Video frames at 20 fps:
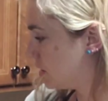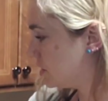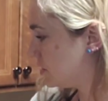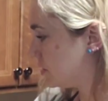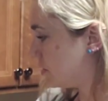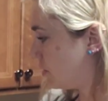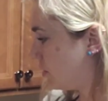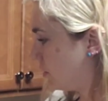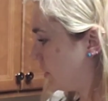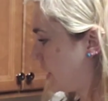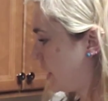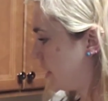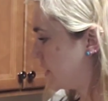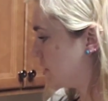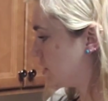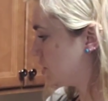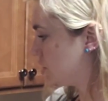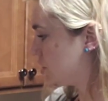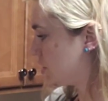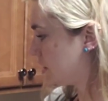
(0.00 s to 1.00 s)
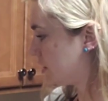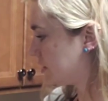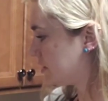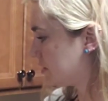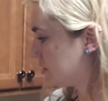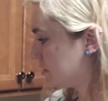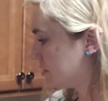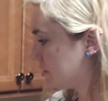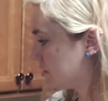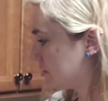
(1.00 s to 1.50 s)
So yeah, you
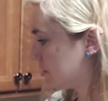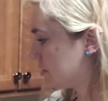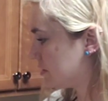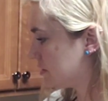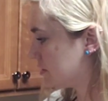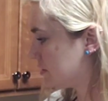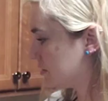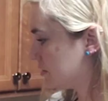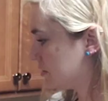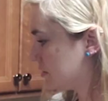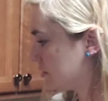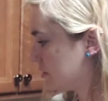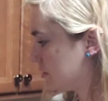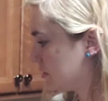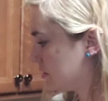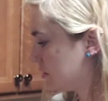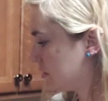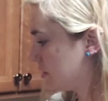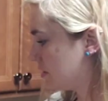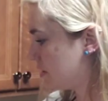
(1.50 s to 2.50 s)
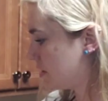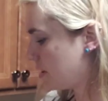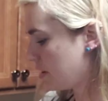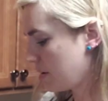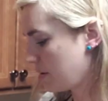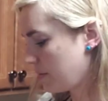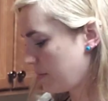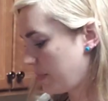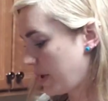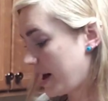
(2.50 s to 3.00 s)
just
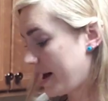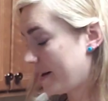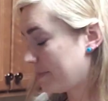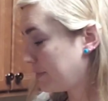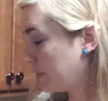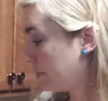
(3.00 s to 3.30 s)
pop